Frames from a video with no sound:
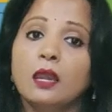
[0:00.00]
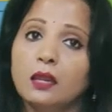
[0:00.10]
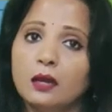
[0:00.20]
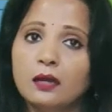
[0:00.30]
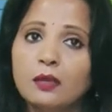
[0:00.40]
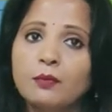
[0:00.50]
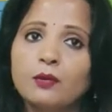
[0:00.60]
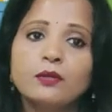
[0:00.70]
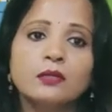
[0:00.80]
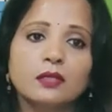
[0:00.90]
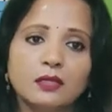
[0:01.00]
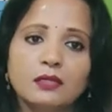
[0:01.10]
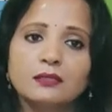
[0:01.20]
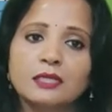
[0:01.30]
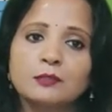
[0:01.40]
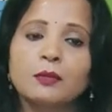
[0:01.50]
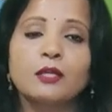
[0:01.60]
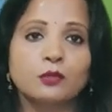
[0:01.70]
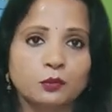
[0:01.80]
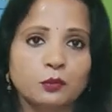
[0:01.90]
Learn about
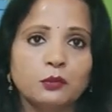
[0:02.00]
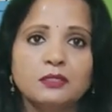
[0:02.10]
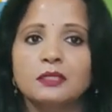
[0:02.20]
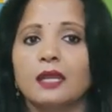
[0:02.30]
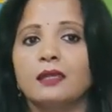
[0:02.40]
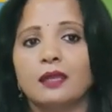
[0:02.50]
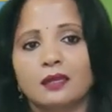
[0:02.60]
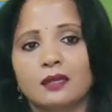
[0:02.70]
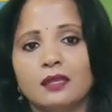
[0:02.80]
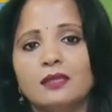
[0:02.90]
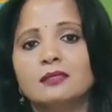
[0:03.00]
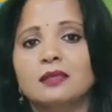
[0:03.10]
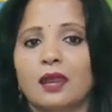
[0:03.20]
e-assessment tools and techniques